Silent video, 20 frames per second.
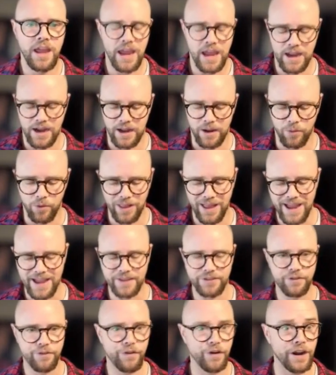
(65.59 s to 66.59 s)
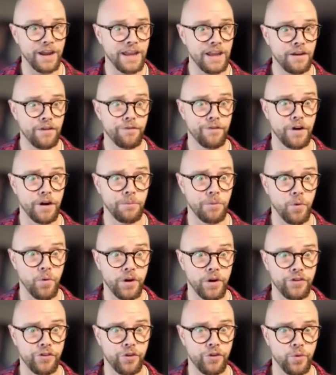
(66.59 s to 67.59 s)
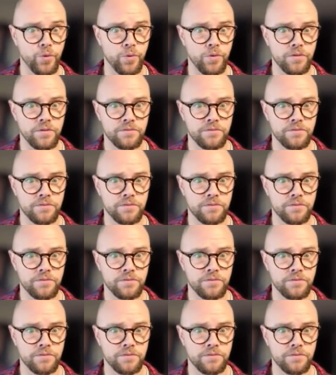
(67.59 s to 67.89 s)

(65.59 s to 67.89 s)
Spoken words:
And I will ask for a hint for number 1 and 2.